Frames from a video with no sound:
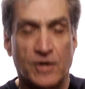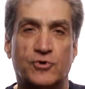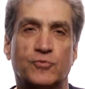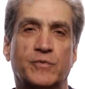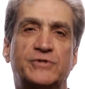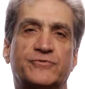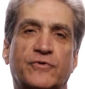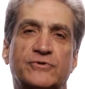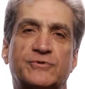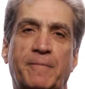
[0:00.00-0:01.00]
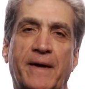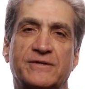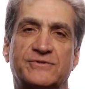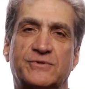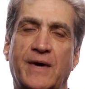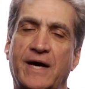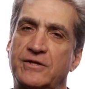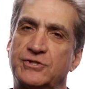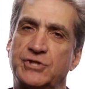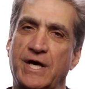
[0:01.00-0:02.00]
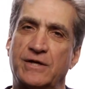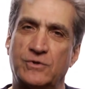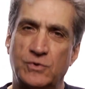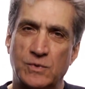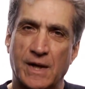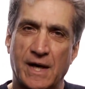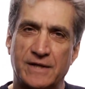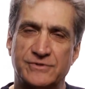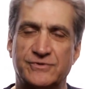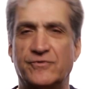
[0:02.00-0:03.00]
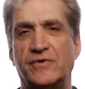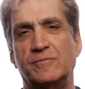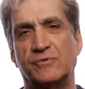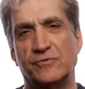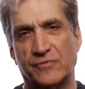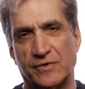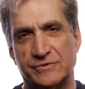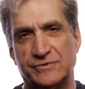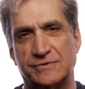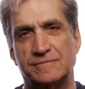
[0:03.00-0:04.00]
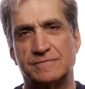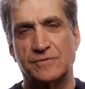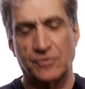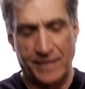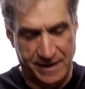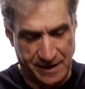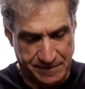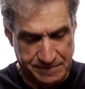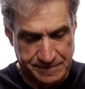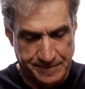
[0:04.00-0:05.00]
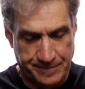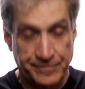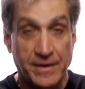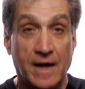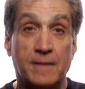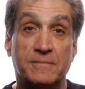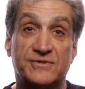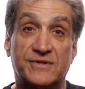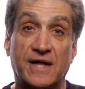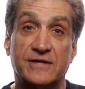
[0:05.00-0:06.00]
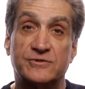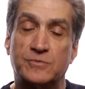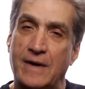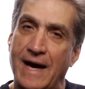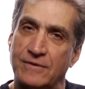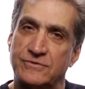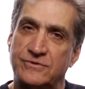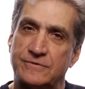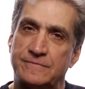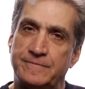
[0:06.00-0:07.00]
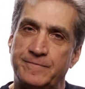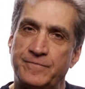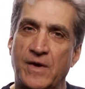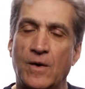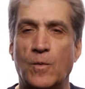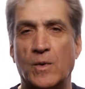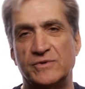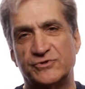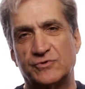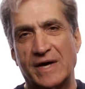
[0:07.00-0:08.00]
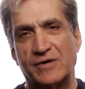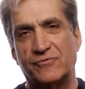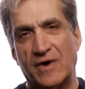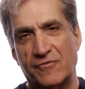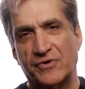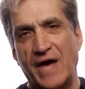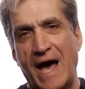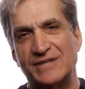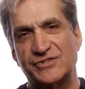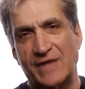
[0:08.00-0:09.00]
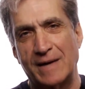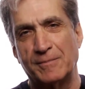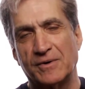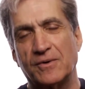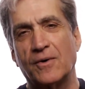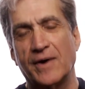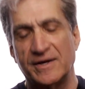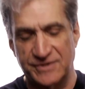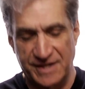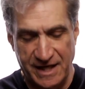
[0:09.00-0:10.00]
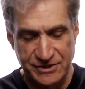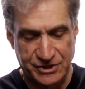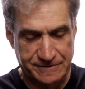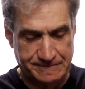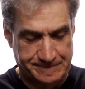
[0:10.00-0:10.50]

To reach first base, you had to chant two lines of Hebrew verse correctly. Mistakes were outs, one strike for every stammer or hesitation.